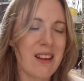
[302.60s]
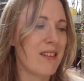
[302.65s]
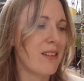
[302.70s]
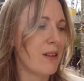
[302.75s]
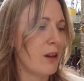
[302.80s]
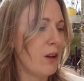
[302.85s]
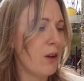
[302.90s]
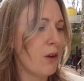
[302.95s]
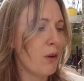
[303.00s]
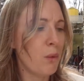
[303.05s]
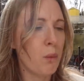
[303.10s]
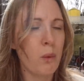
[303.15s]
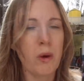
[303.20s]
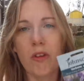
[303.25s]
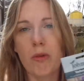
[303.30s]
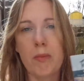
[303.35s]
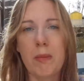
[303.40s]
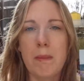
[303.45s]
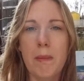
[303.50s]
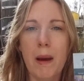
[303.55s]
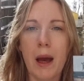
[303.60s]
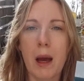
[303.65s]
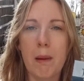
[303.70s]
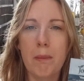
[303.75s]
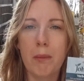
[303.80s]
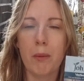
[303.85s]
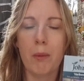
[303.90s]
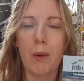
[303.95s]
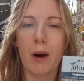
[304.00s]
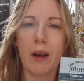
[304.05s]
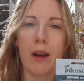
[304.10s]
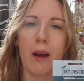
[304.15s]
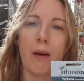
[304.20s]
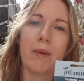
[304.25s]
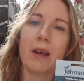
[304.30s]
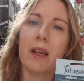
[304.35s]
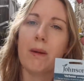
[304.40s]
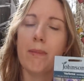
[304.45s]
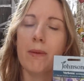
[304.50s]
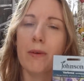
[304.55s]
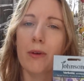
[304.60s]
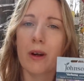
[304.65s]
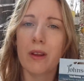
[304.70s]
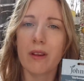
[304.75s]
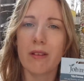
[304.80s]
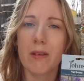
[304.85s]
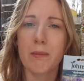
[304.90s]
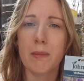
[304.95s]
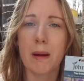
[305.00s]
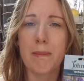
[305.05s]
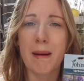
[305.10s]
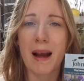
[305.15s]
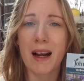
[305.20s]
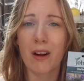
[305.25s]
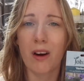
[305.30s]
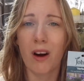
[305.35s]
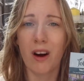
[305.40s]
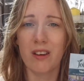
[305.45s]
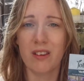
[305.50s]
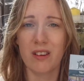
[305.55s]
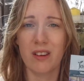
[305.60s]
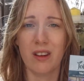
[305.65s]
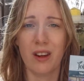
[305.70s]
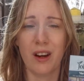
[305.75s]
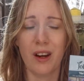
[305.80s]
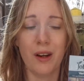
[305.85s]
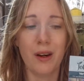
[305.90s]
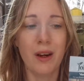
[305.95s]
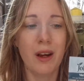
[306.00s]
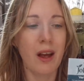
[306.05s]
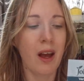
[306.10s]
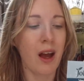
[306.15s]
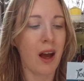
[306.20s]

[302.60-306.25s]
It's the long wispy purple one. I'm going to grow this in my back garden though.